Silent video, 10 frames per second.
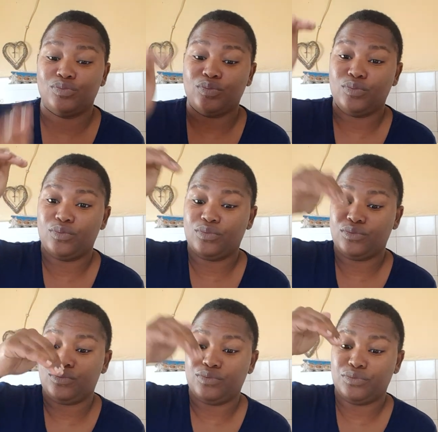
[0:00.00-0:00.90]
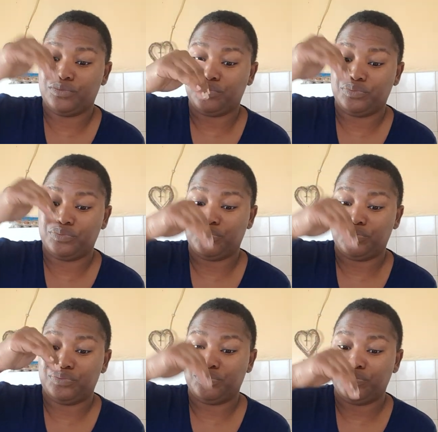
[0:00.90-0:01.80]

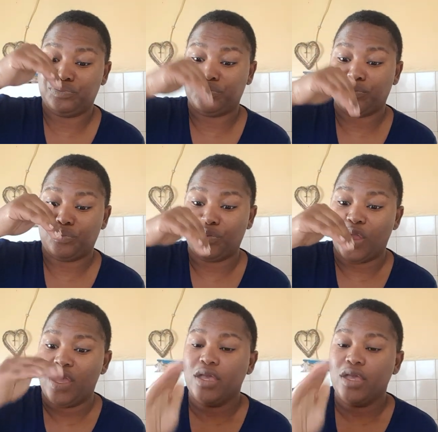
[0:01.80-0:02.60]
(no one is talking)